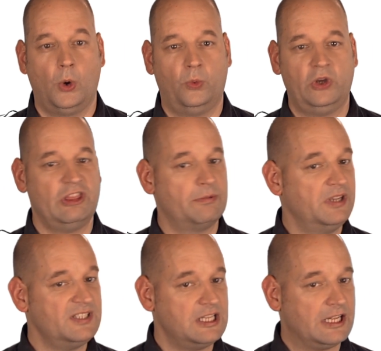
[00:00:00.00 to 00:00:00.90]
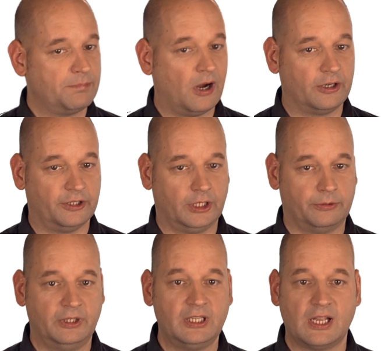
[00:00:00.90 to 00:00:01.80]
When the misled party
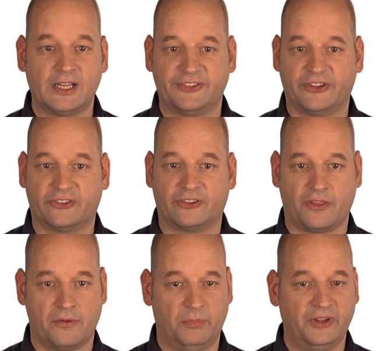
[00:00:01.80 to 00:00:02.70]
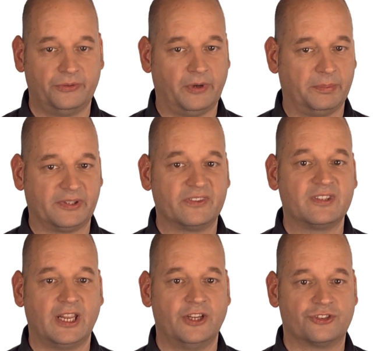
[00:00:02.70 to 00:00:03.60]
realizes the
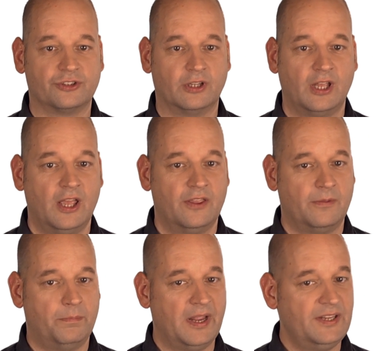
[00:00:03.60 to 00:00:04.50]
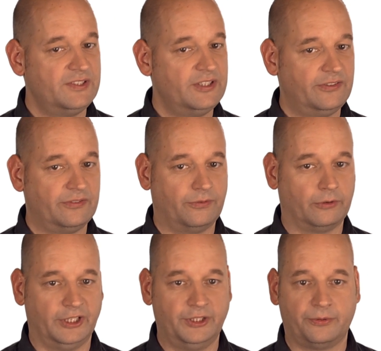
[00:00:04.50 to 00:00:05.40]
misrepresentation, the basis
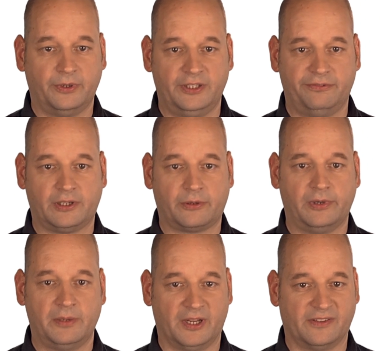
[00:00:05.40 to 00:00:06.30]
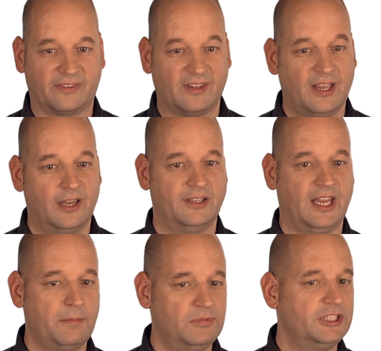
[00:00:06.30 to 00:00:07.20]
for integrative agreements,
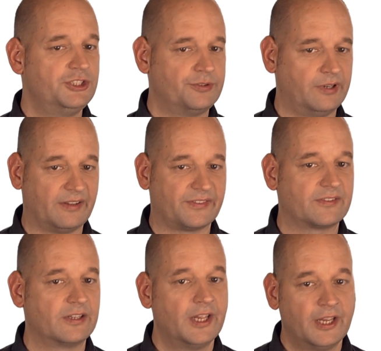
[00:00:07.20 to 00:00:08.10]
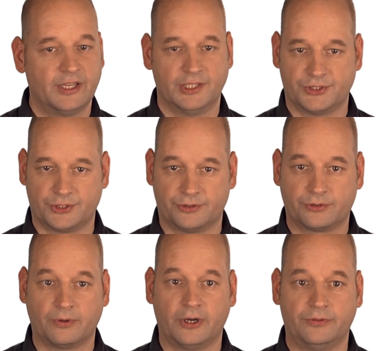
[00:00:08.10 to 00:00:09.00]
namely trust, is
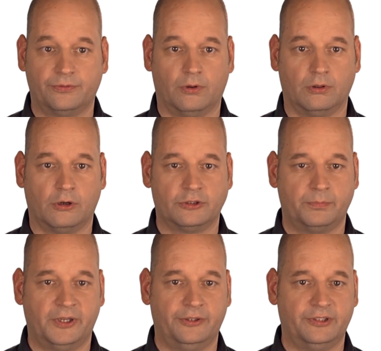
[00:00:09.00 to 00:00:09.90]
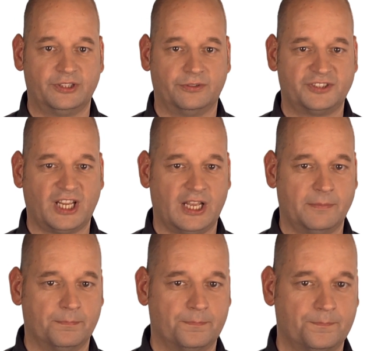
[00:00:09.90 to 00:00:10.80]
destroyed for a long period of time.